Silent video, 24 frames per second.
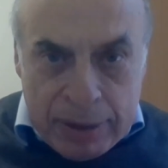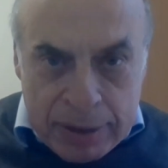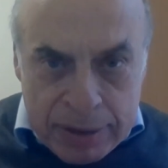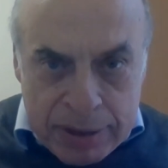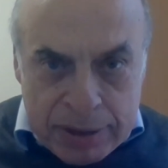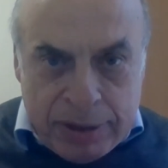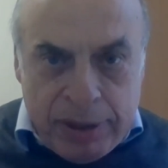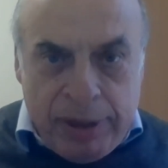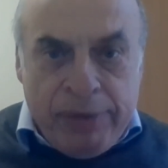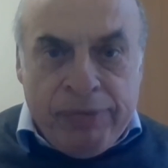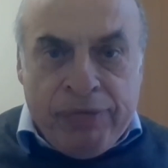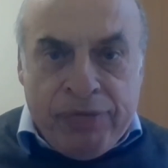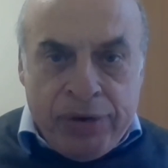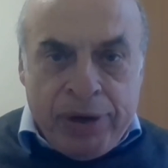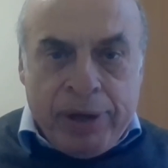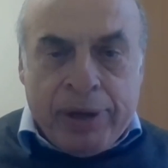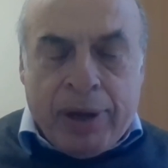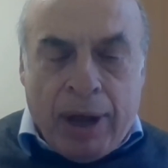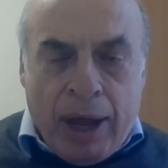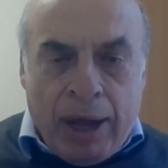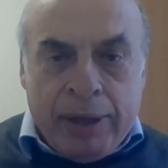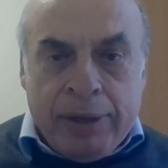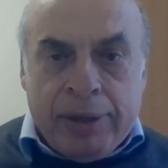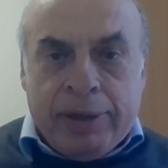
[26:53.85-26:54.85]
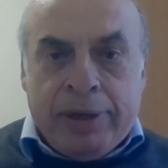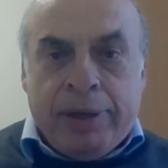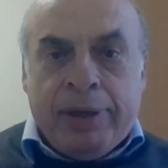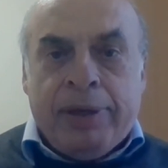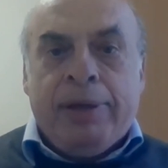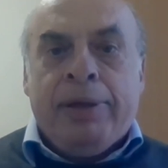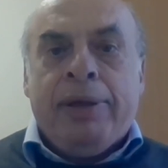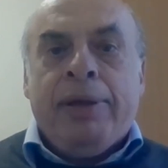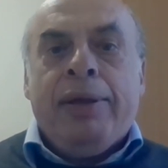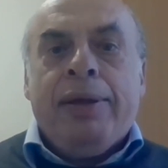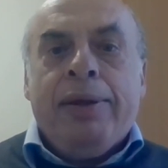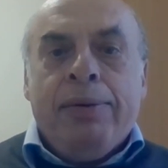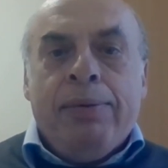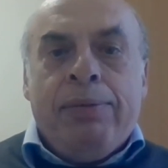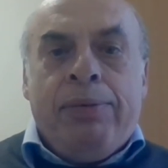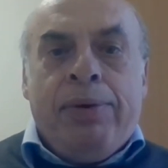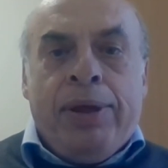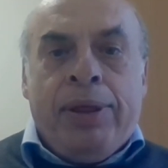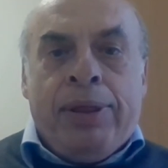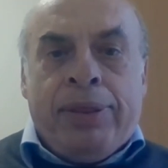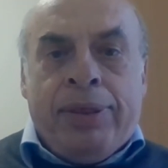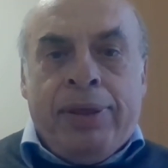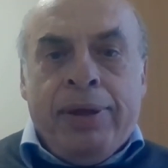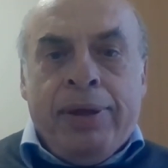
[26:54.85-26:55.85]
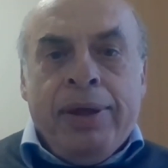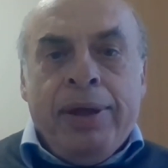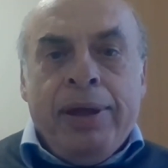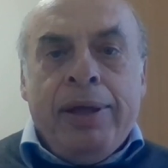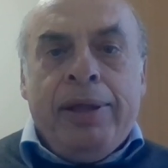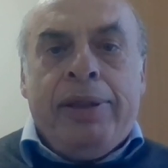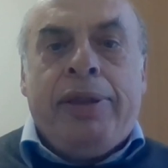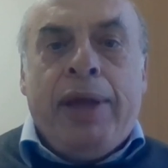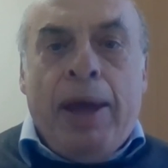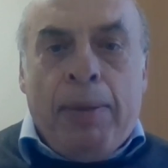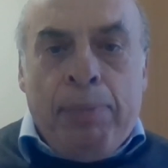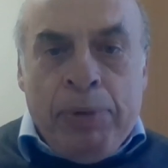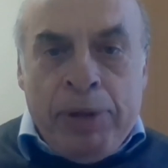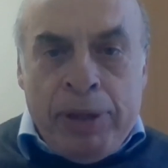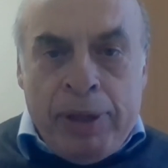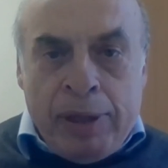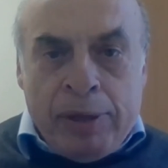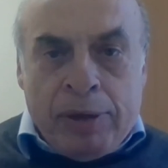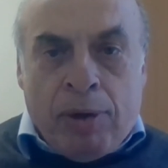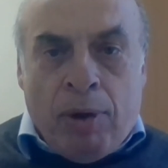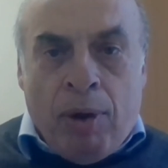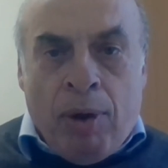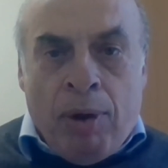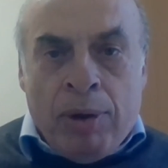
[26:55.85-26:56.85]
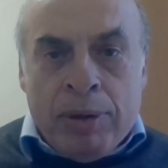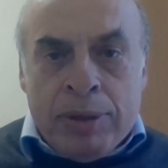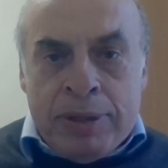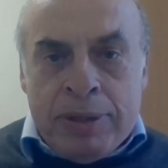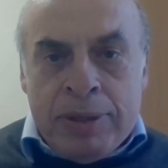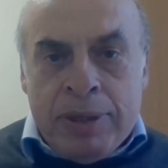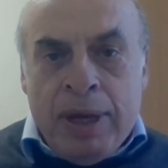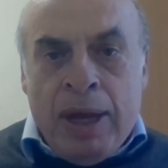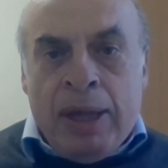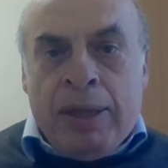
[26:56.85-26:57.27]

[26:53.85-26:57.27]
still free country, with independent courts.